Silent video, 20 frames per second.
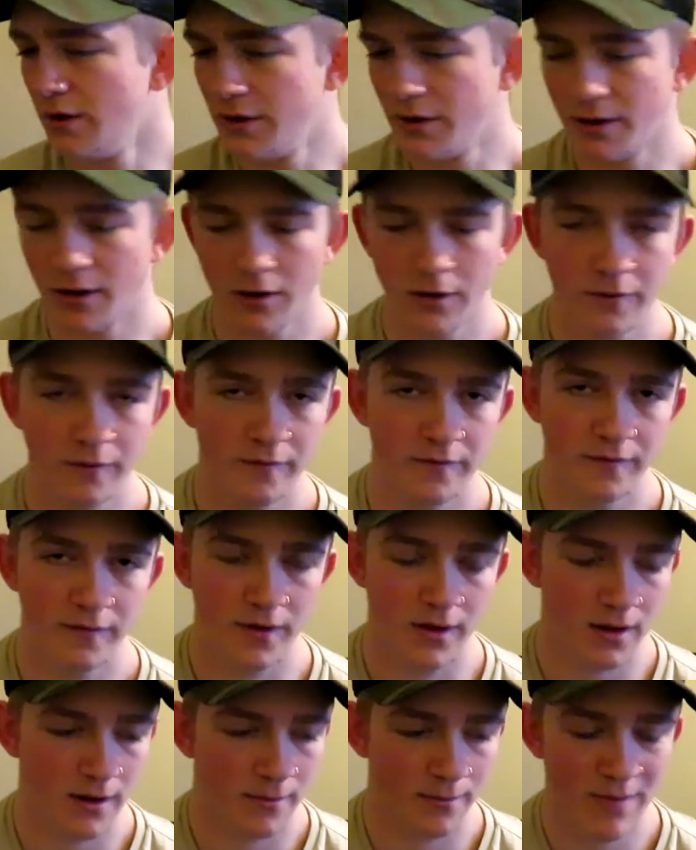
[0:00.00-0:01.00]
you know,
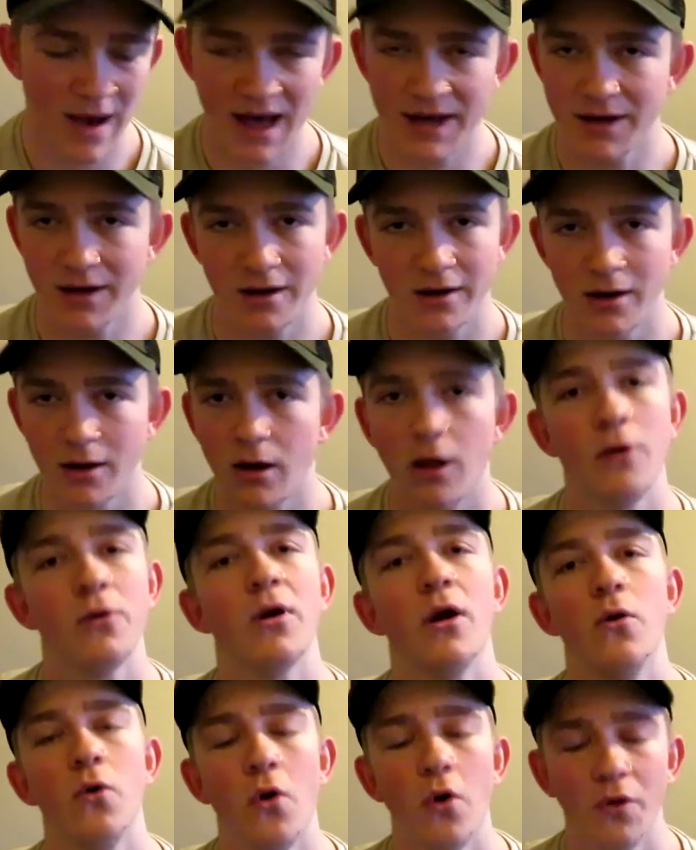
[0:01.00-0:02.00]
banner and
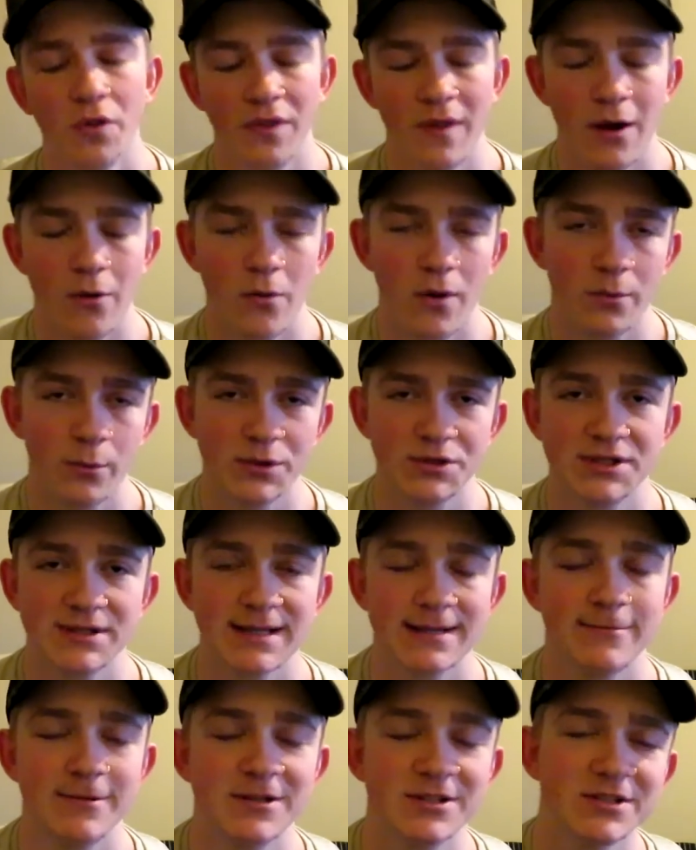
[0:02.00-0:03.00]
logo on that one, which is
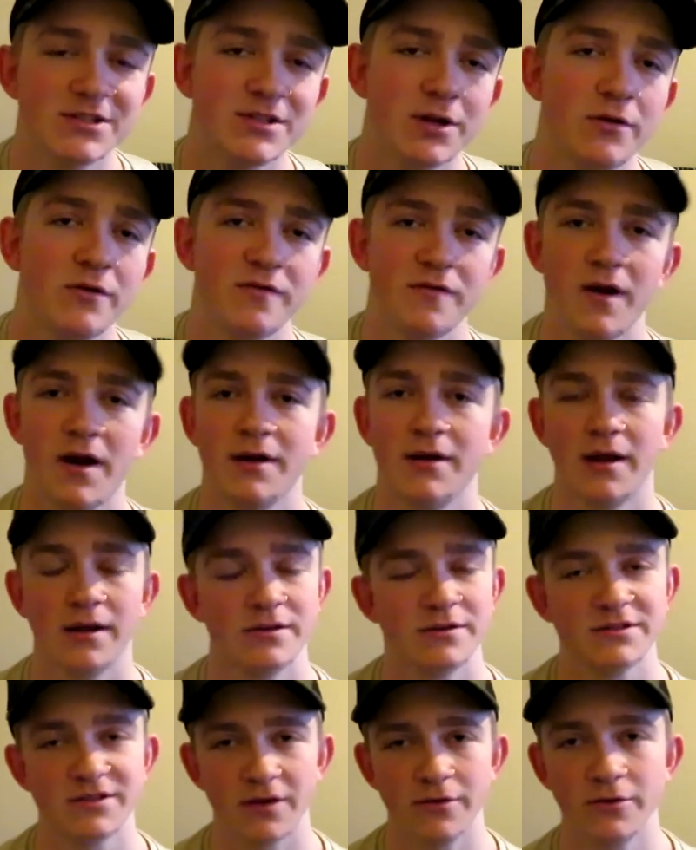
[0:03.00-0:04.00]
going to be so fun
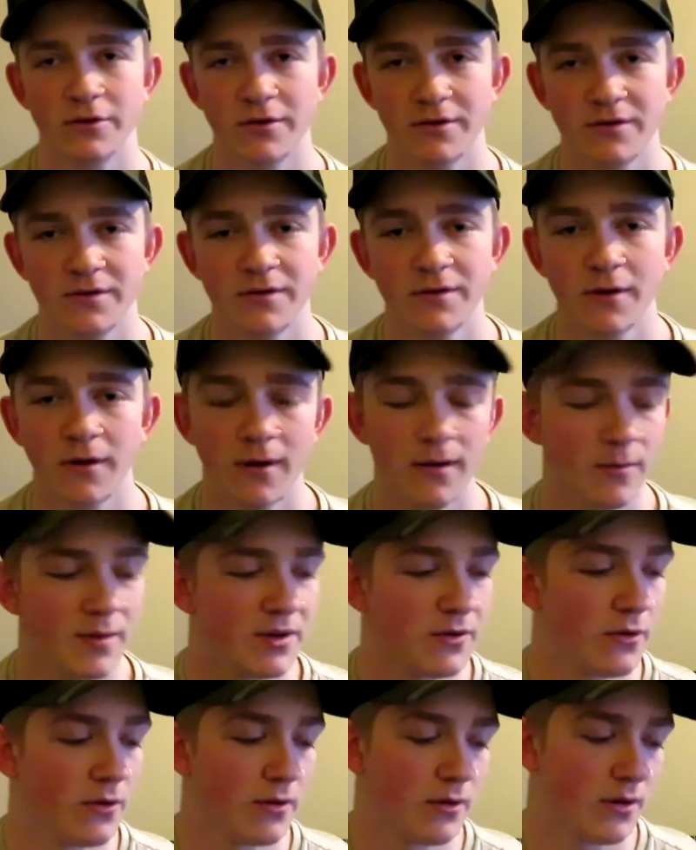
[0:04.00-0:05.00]
and so good to do. I'm going to
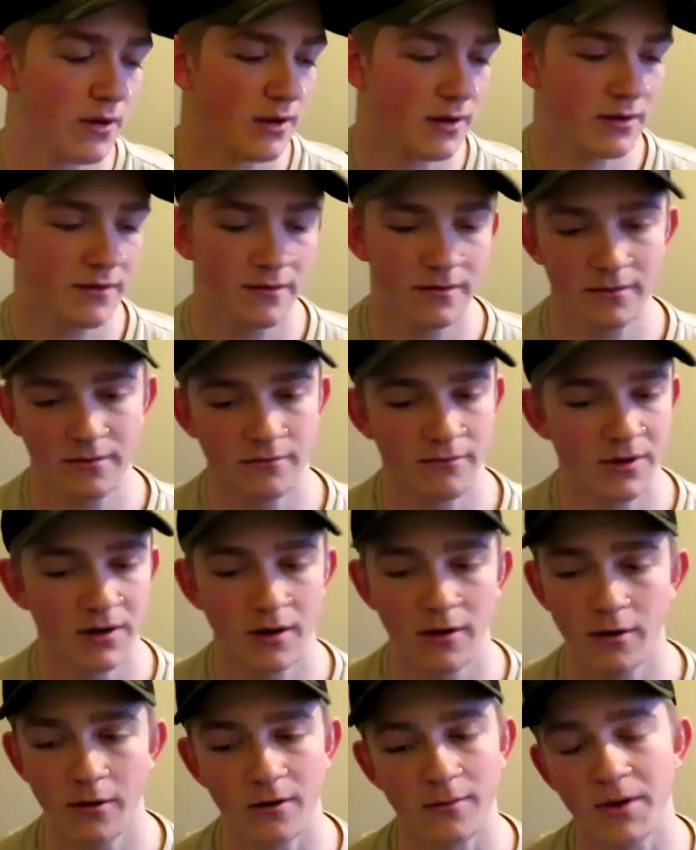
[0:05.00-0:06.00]
be doing, like, you
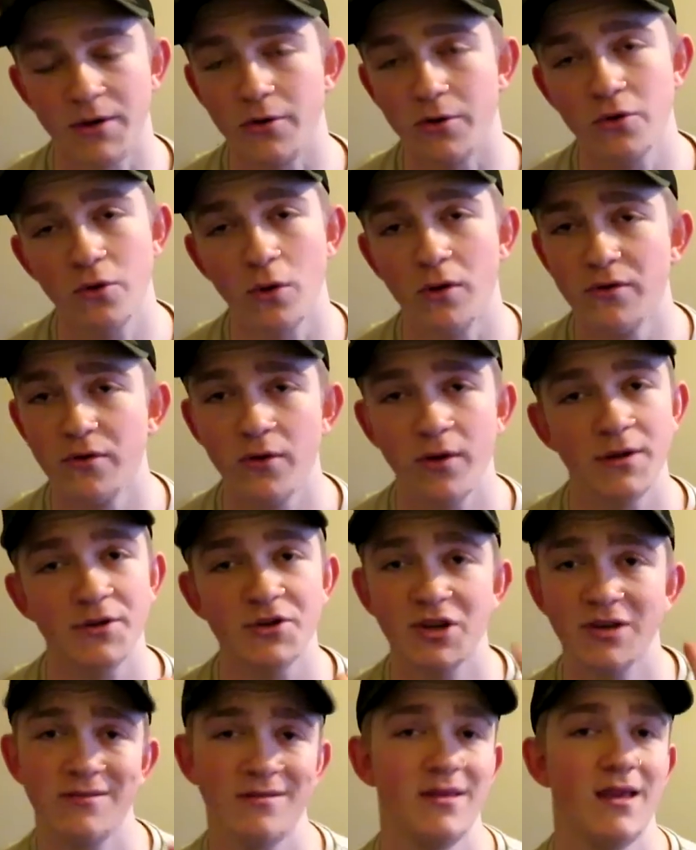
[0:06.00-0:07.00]
know, I'm going to be doing Call of
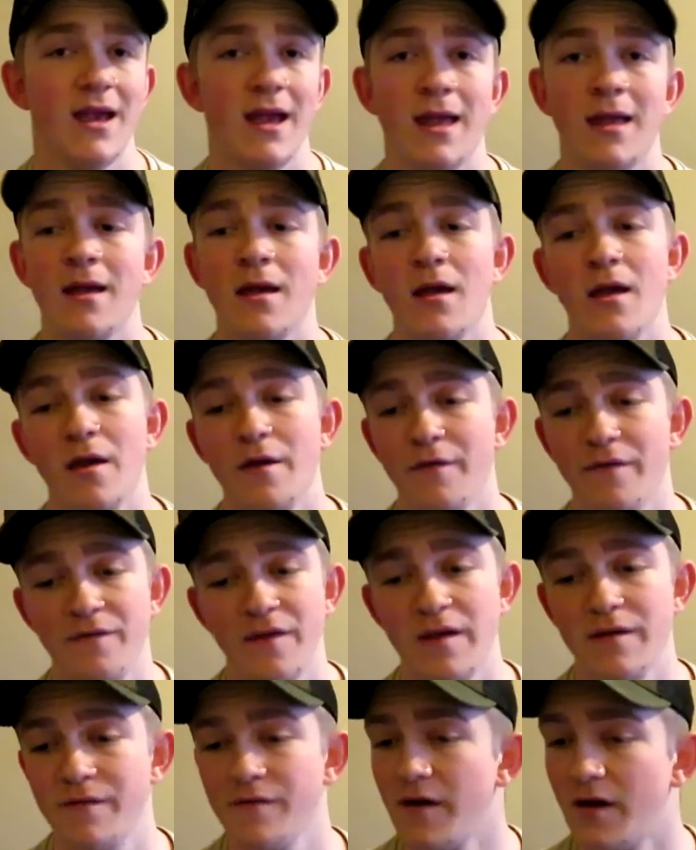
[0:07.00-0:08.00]
Duty, GTA,
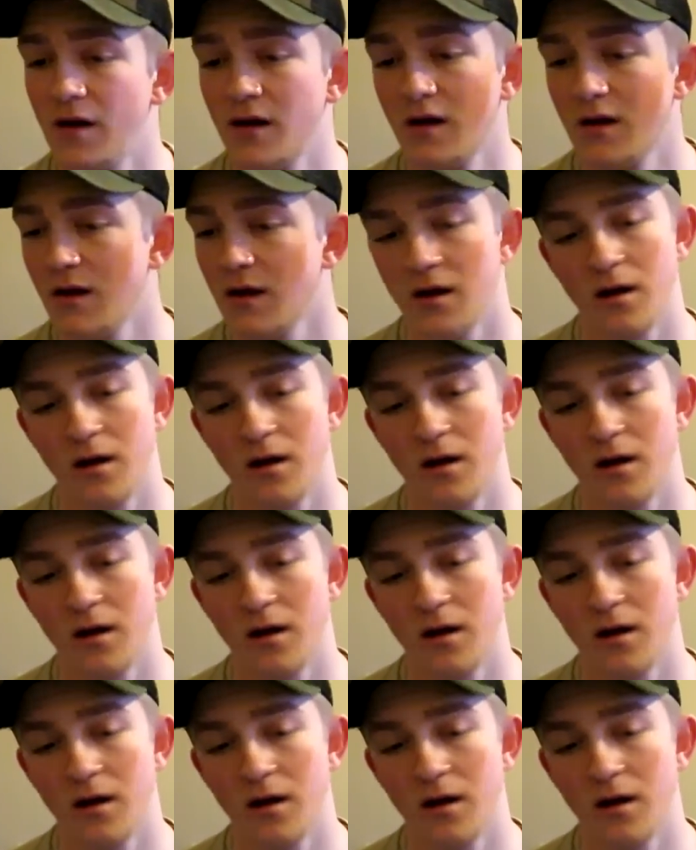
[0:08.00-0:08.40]
FIFA.